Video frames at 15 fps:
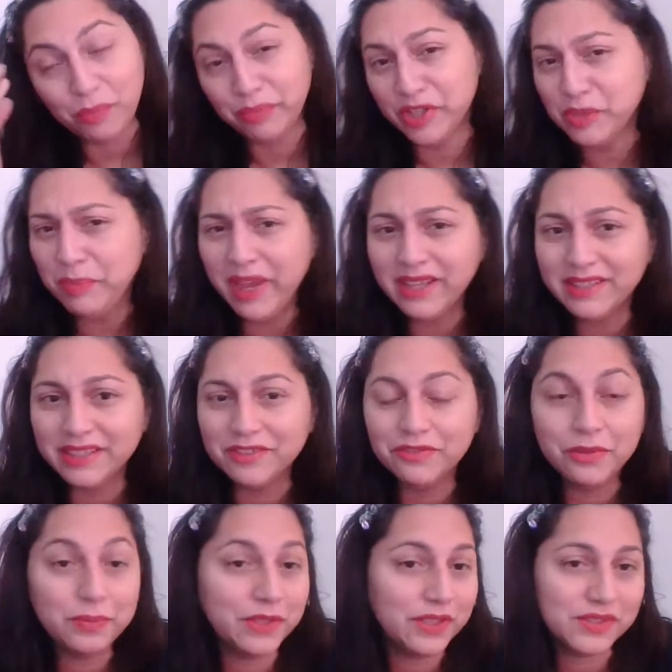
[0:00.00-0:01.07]

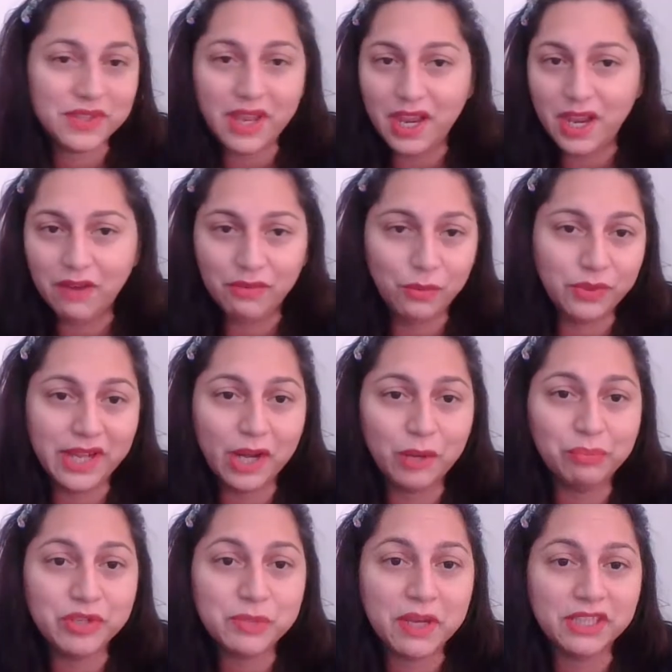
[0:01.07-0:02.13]
perspective, because everyone had
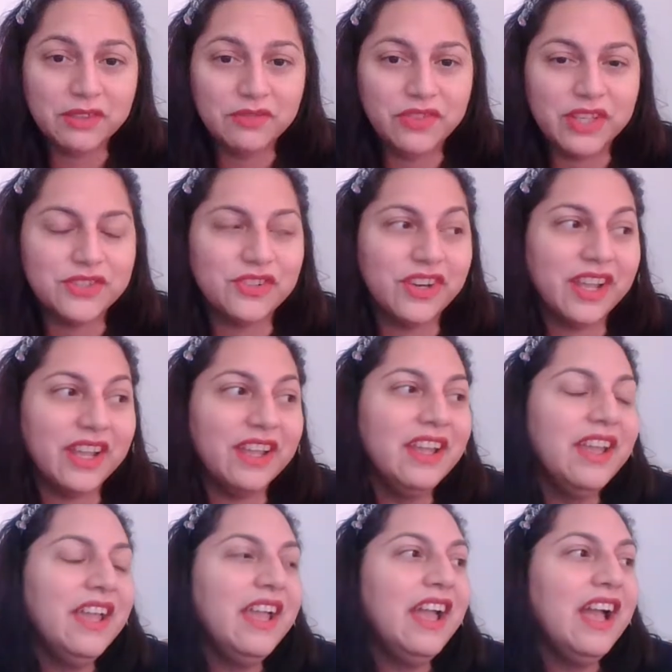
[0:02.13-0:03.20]
a perspective yesterday,
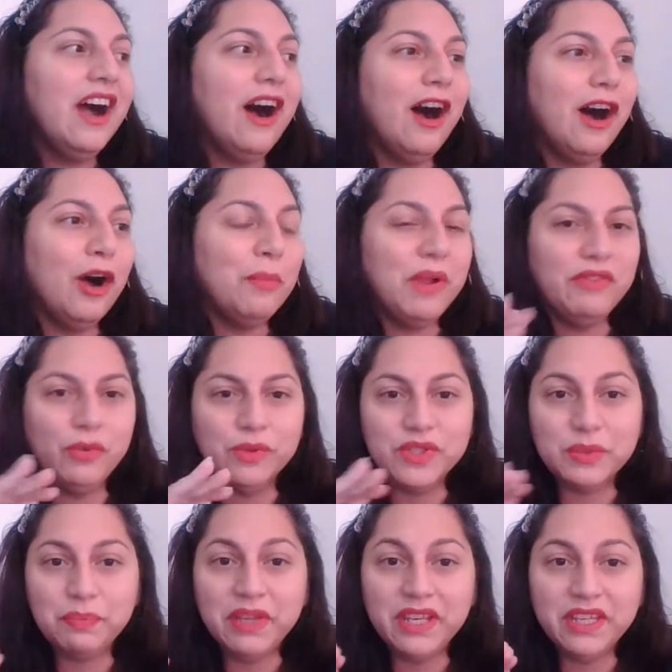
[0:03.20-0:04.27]

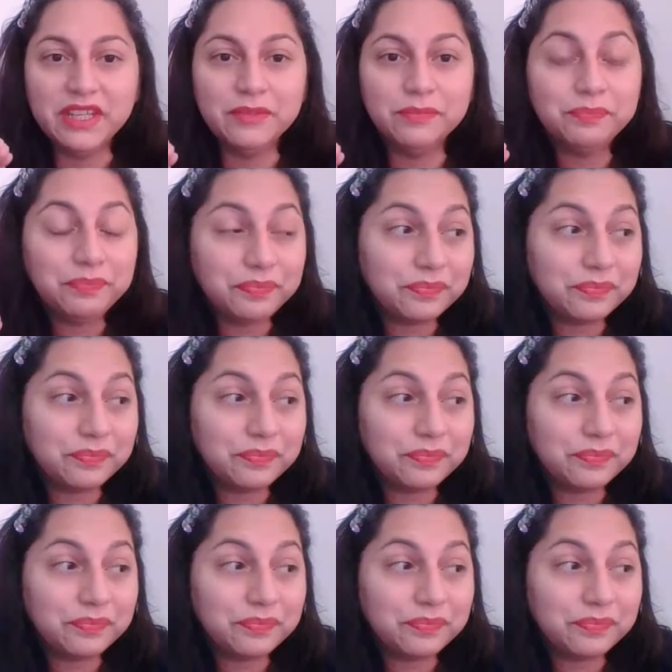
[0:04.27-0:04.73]
everyone's opinion,